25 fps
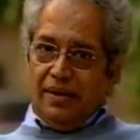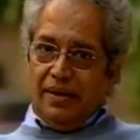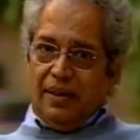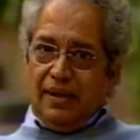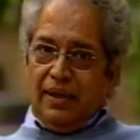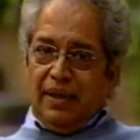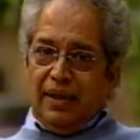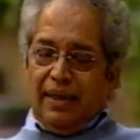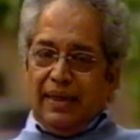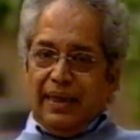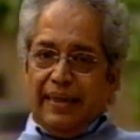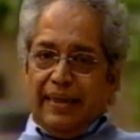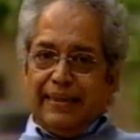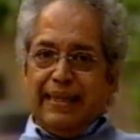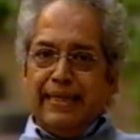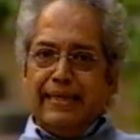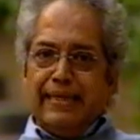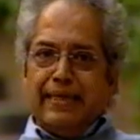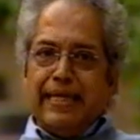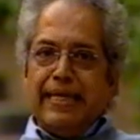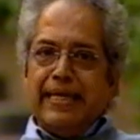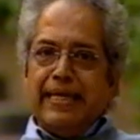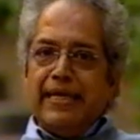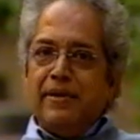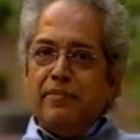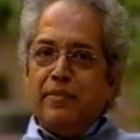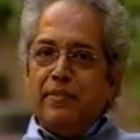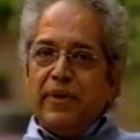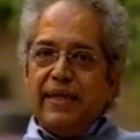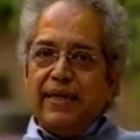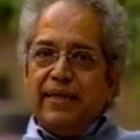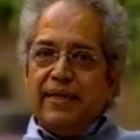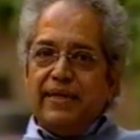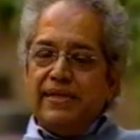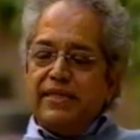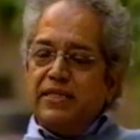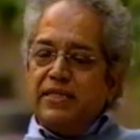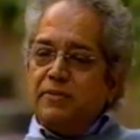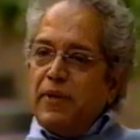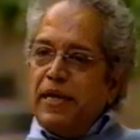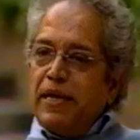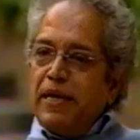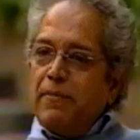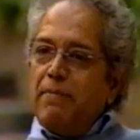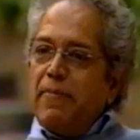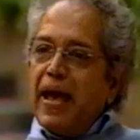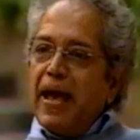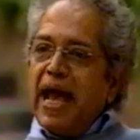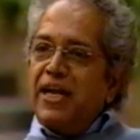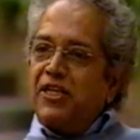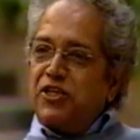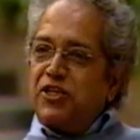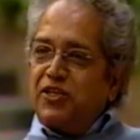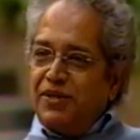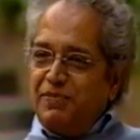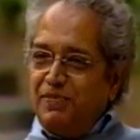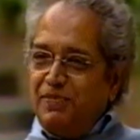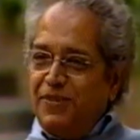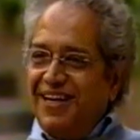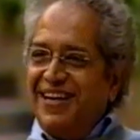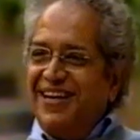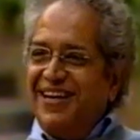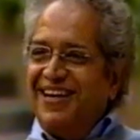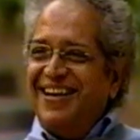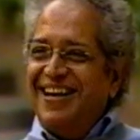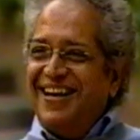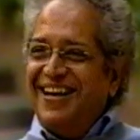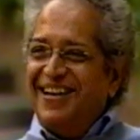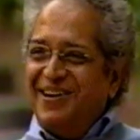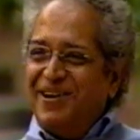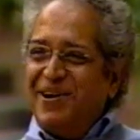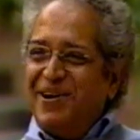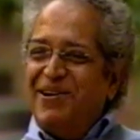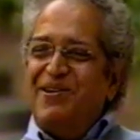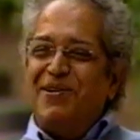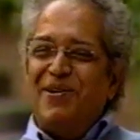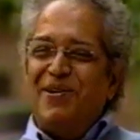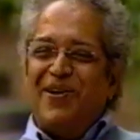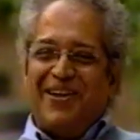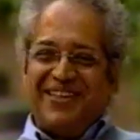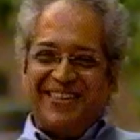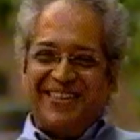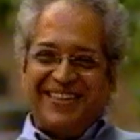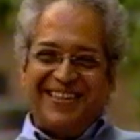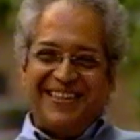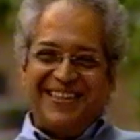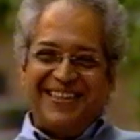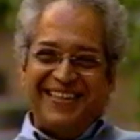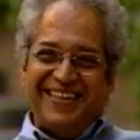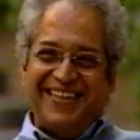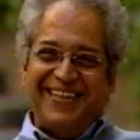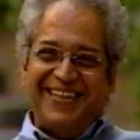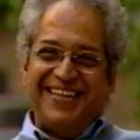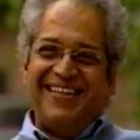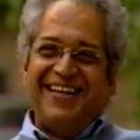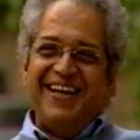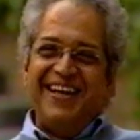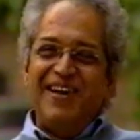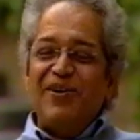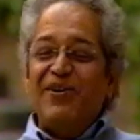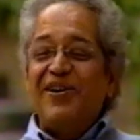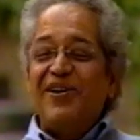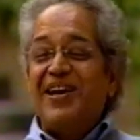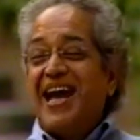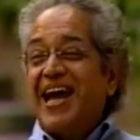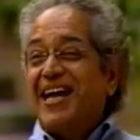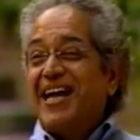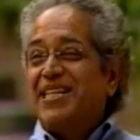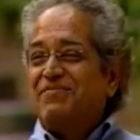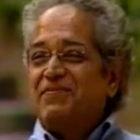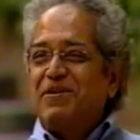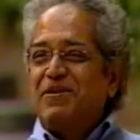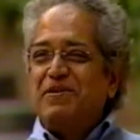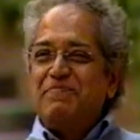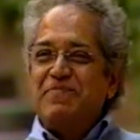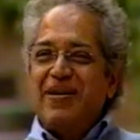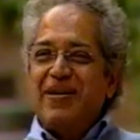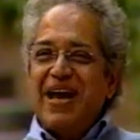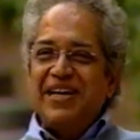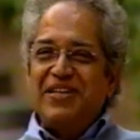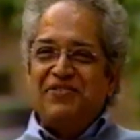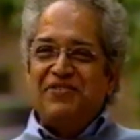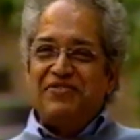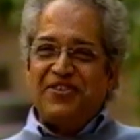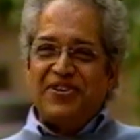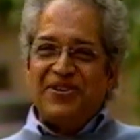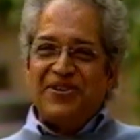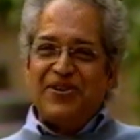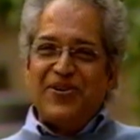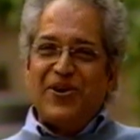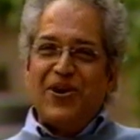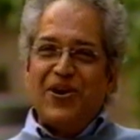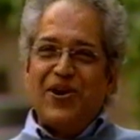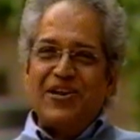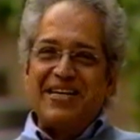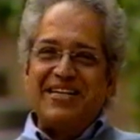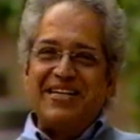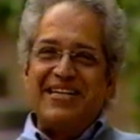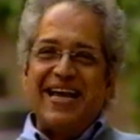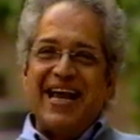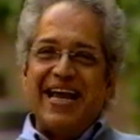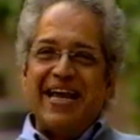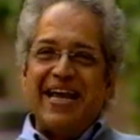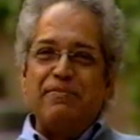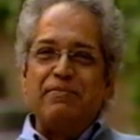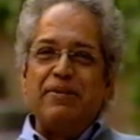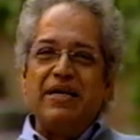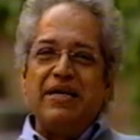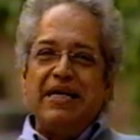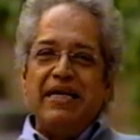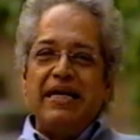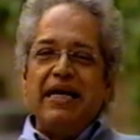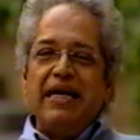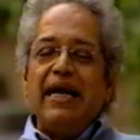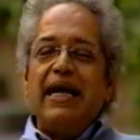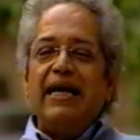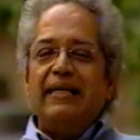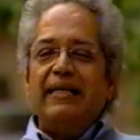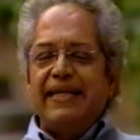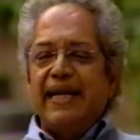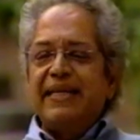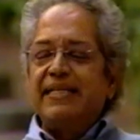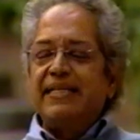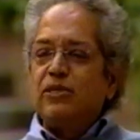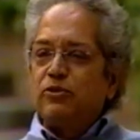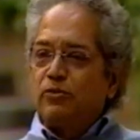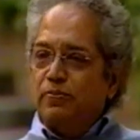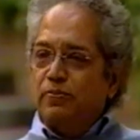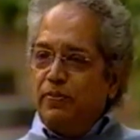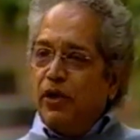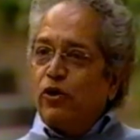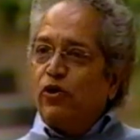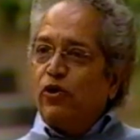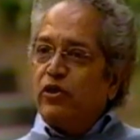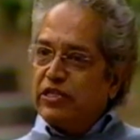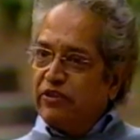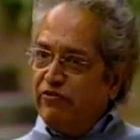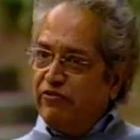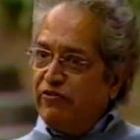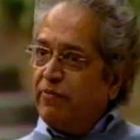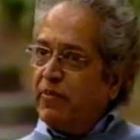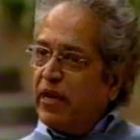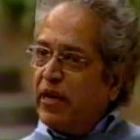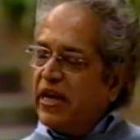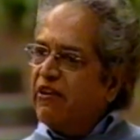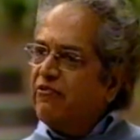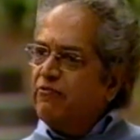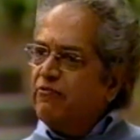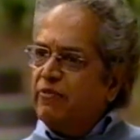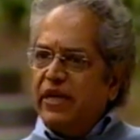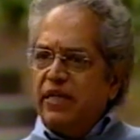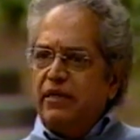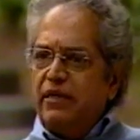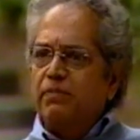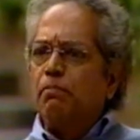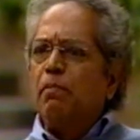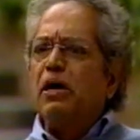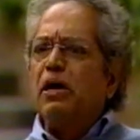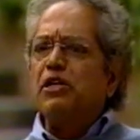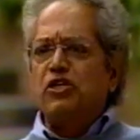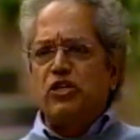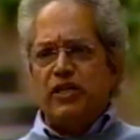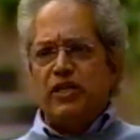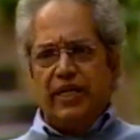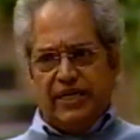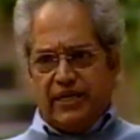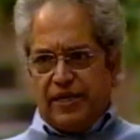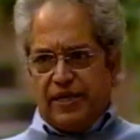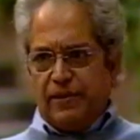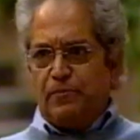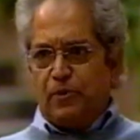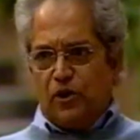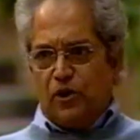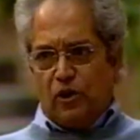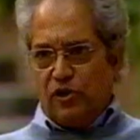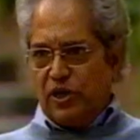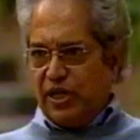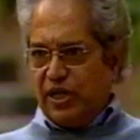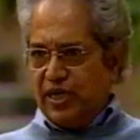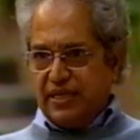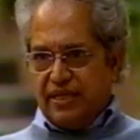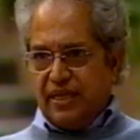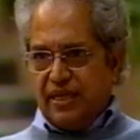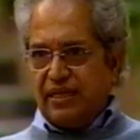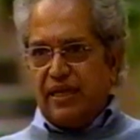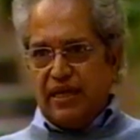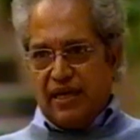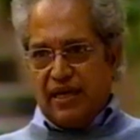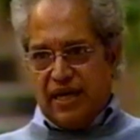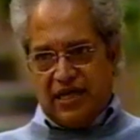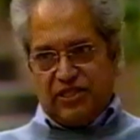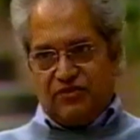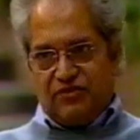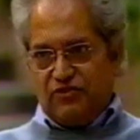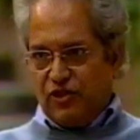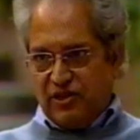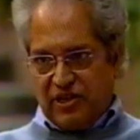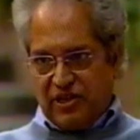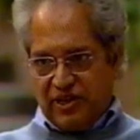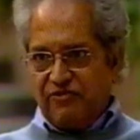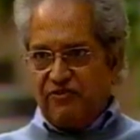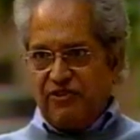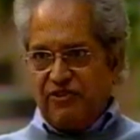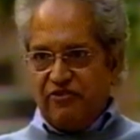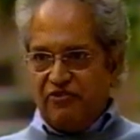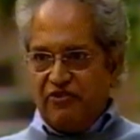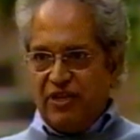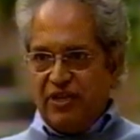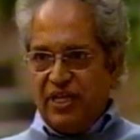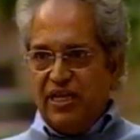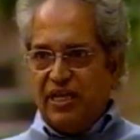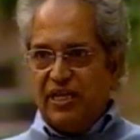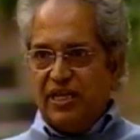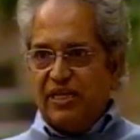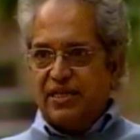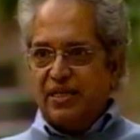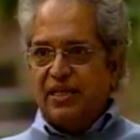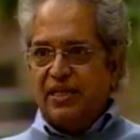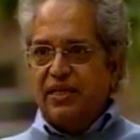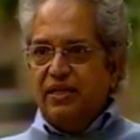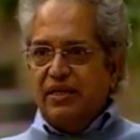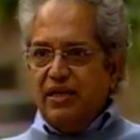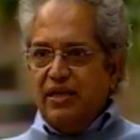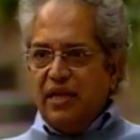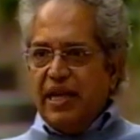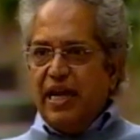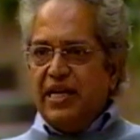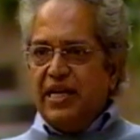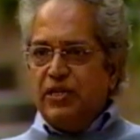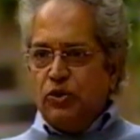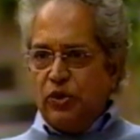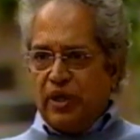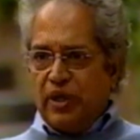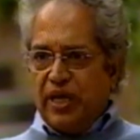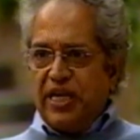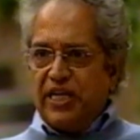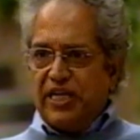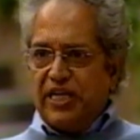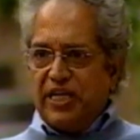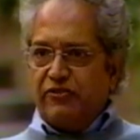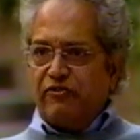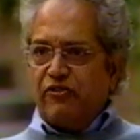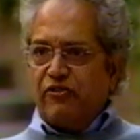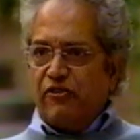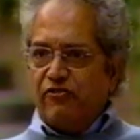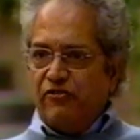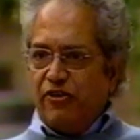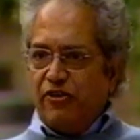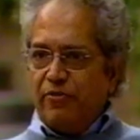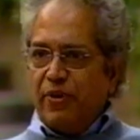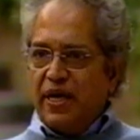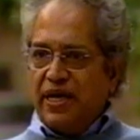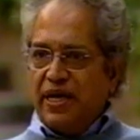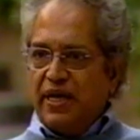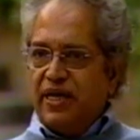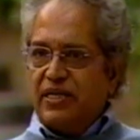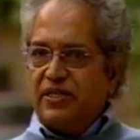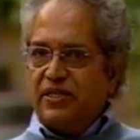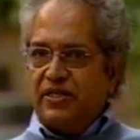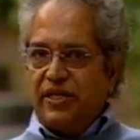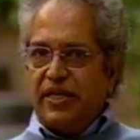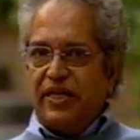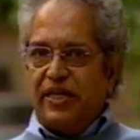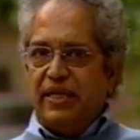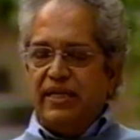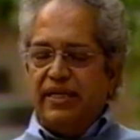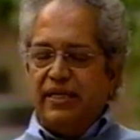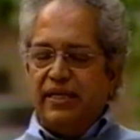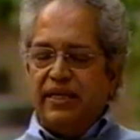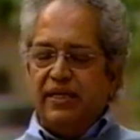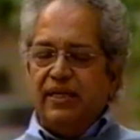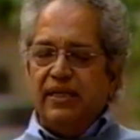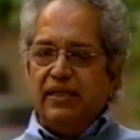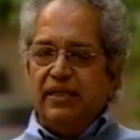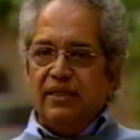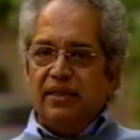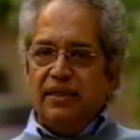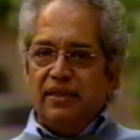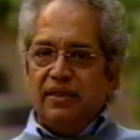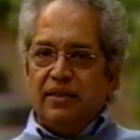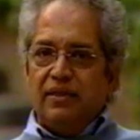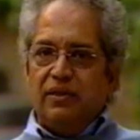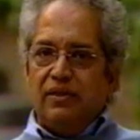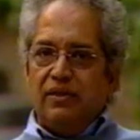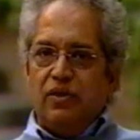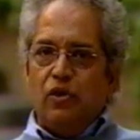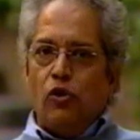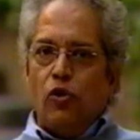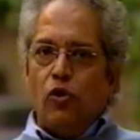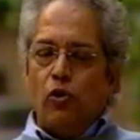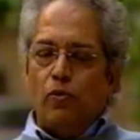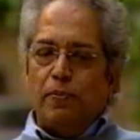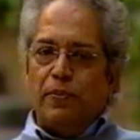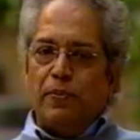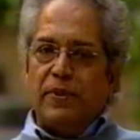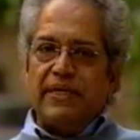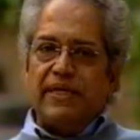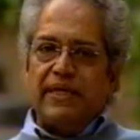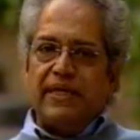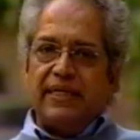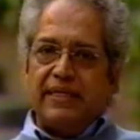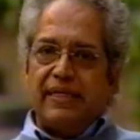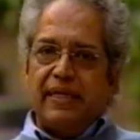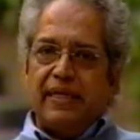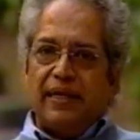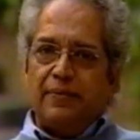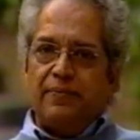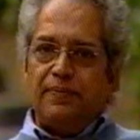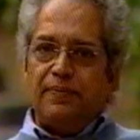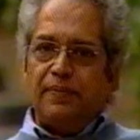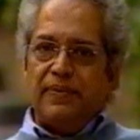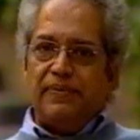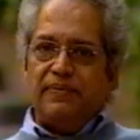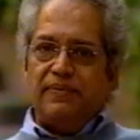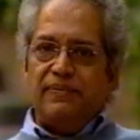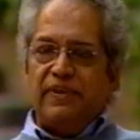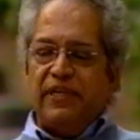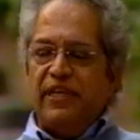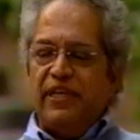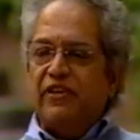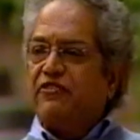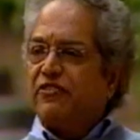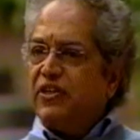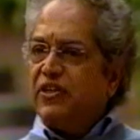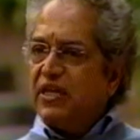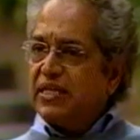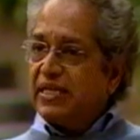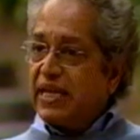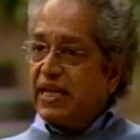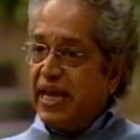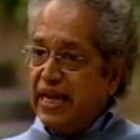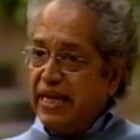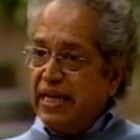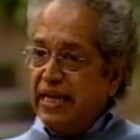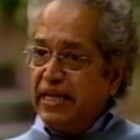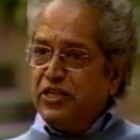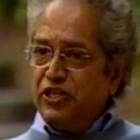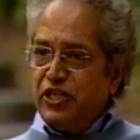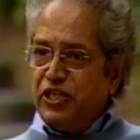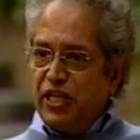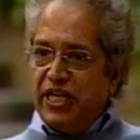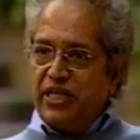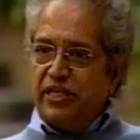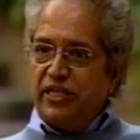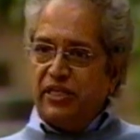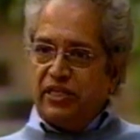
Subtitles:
I think the Indian male is being bashed a lot, or has been bashed for a long time, and that is because the women have made much greater progress in the last 40, 50 years. Education for women has really opened it up. If there's any change